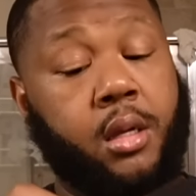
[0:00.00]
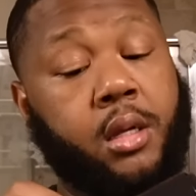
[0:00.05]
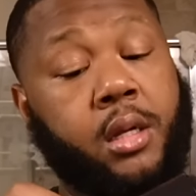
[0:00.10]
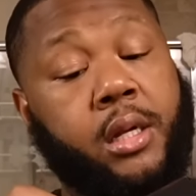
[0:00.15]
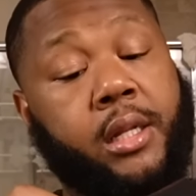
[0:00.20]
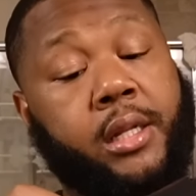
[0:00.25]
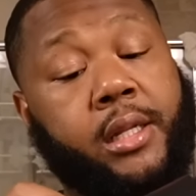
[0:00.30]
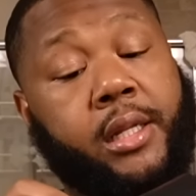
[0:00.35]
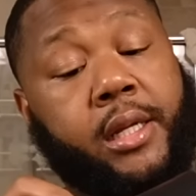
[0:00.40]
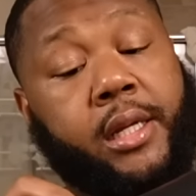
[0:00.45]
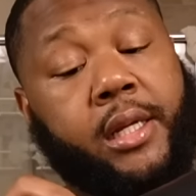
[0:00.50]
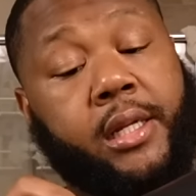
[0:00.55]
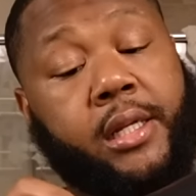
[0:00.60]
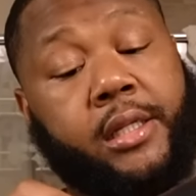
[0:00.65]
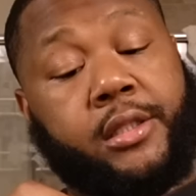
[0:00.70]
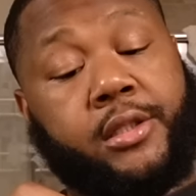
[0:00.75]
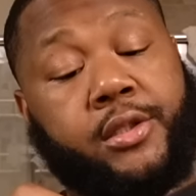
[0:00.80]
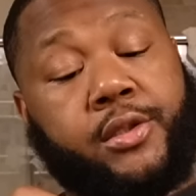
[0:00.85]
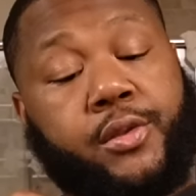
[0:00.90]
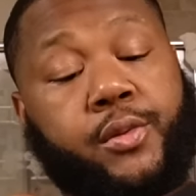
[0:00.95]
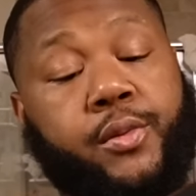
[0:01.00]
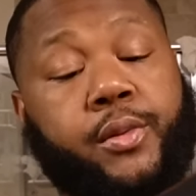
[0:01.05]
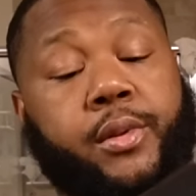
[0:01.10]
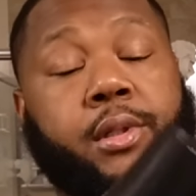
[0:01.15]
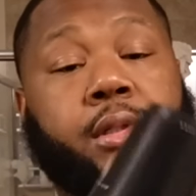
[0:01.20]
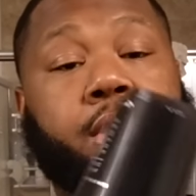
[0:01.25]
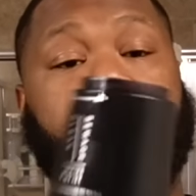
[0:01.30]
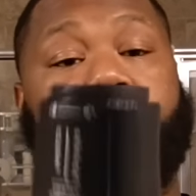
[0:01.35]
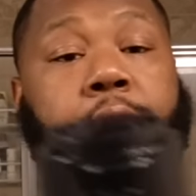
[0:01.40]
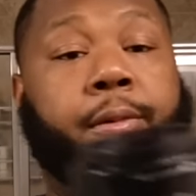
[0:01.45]
Clean and
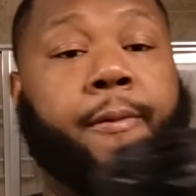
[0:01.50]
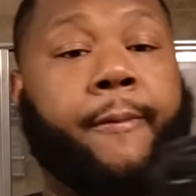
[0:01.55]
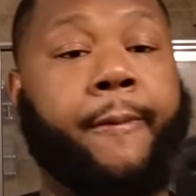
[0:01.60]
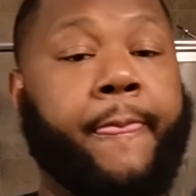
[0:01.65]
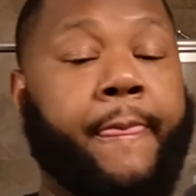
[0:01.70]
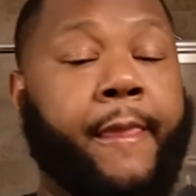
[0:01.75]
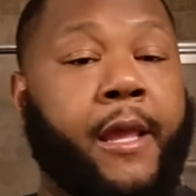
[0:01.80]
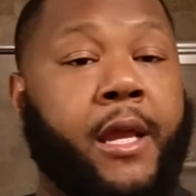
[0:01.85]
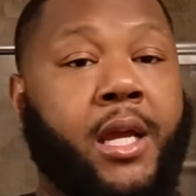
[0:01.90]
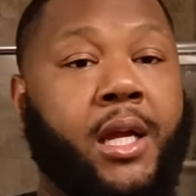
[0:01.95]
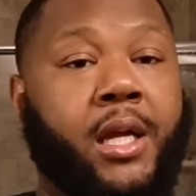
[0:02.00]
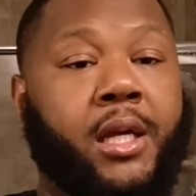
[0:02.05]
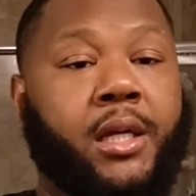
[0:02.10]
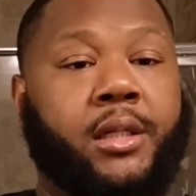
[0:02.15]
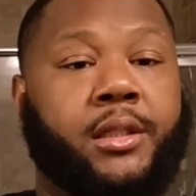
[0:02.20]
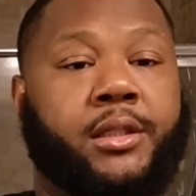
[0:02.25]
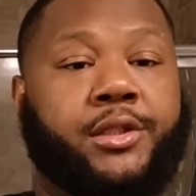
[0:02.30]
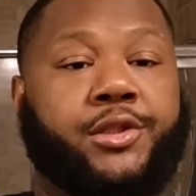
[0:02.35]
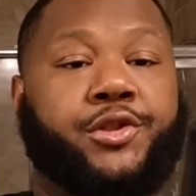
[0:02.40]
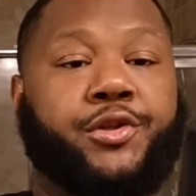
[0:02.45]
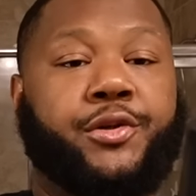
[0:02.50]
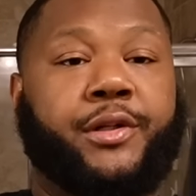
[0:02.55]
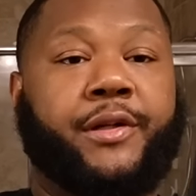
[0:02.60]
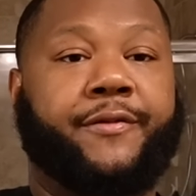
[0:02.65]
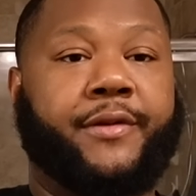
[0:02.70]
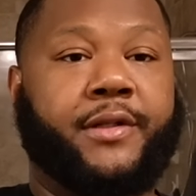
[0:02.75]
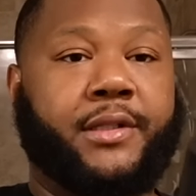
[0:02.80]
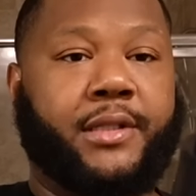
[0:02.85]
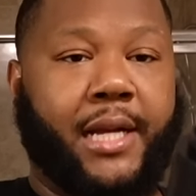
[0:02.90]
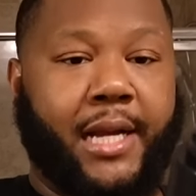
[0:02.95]
sewer. So it's two
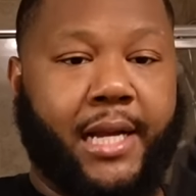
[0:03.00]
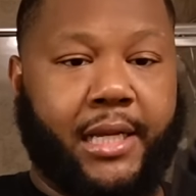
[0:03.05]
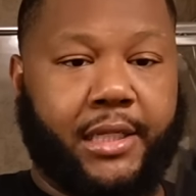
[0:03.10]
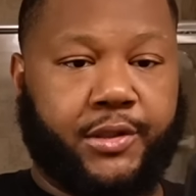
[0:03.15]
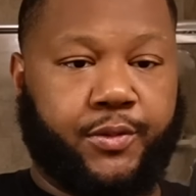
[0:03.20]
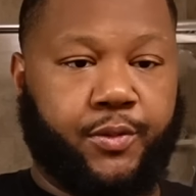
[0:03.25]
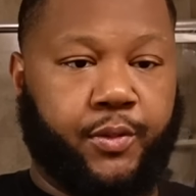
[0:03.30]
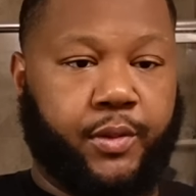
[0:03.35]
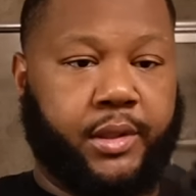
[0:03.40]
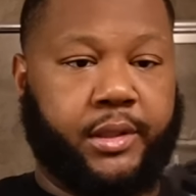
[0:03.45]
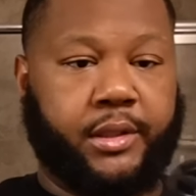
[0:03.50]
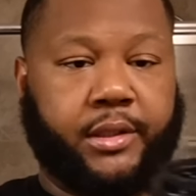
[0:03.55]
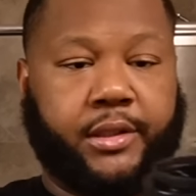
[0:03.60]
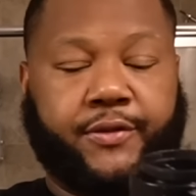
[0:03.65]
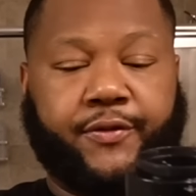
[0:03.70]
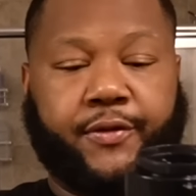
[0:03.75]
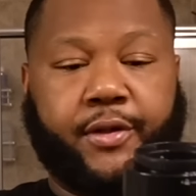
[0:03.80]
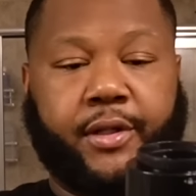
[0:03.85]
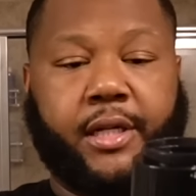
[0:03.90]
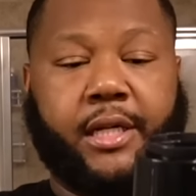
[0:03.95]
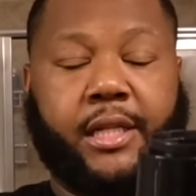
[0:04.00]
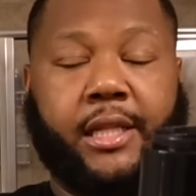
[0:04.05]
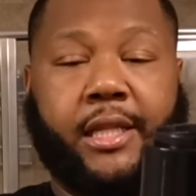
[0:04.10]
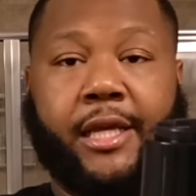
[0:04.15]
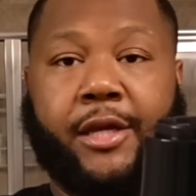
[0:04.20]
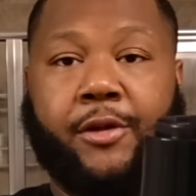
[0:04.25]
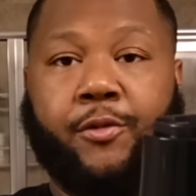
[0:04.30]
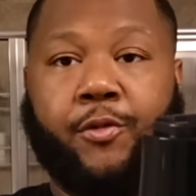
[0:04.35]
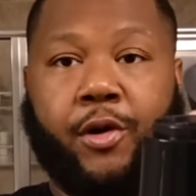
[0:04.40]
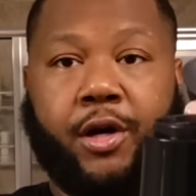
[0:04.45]
different sides. One is for the
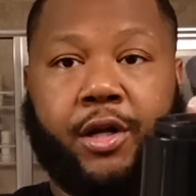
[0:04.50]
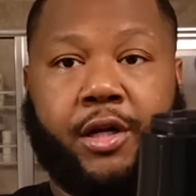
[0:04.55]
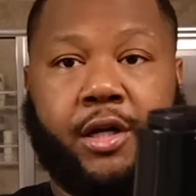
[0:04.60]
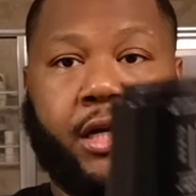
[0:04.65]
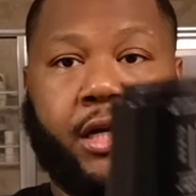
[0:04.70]
clean water